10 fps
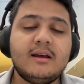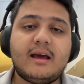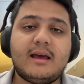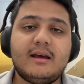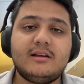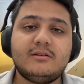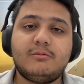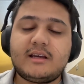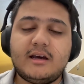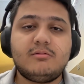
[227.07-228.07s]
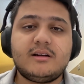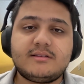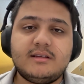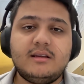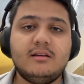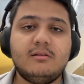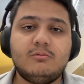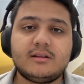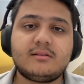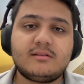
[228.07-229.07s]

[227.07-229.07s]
And we kind of want to see what